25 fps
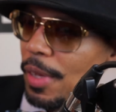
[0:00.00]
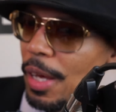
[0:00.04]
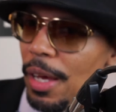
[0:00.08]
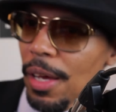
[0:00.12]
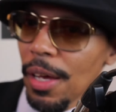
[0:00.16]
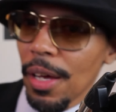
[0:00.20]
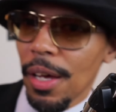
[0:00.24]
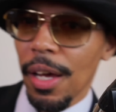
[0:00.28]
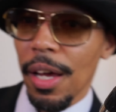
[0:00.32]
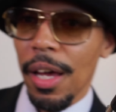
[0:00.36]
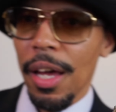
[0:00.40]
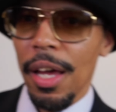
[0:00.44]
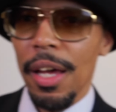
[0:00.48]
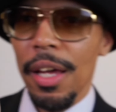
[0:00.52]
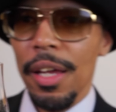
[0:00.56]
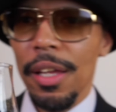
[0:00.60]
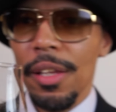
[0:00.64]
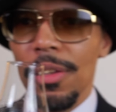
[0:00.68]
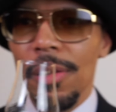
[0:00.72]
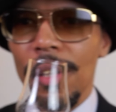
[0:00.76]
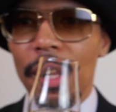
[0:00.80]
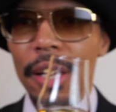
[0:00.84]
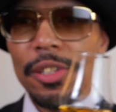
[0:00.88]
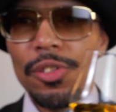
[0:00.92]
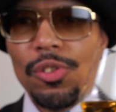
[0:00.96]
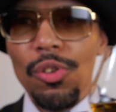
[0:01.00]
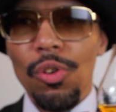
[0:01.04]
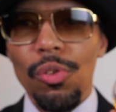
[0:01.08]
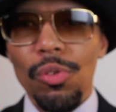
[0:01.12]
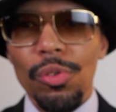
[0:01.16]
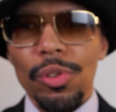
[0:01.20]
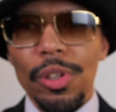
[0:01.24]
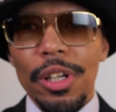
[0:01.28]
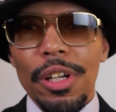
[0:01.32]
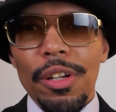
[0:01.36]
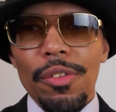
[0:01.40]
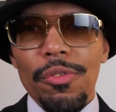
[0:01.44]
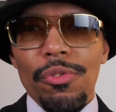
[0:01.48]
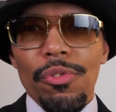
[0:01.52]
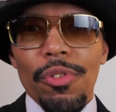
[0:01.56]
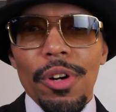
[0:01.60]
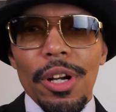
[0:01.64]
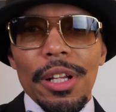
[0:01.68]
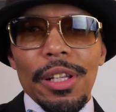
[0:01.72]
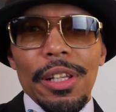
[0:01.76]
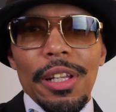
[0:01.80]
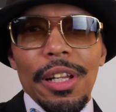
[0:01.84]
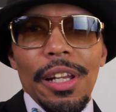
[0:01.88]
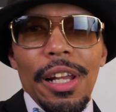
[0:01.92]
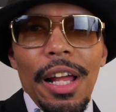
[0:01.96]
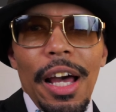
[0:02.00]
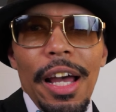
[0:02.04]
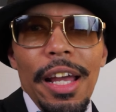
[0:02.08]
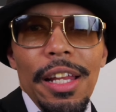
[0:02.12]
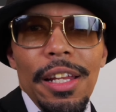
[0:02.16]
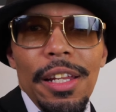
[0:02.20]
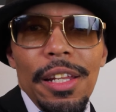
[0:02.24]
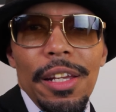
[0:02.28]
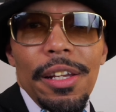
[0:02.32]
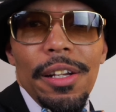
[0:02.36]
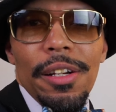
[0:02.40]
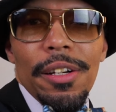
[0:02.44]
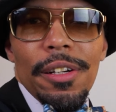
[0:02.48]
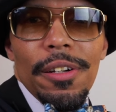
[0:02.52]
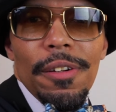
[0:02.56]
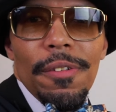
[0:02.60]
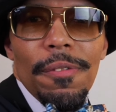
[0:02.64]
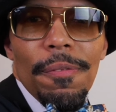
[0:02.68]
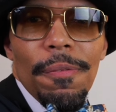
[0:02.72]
And let's hold it in front of the light here.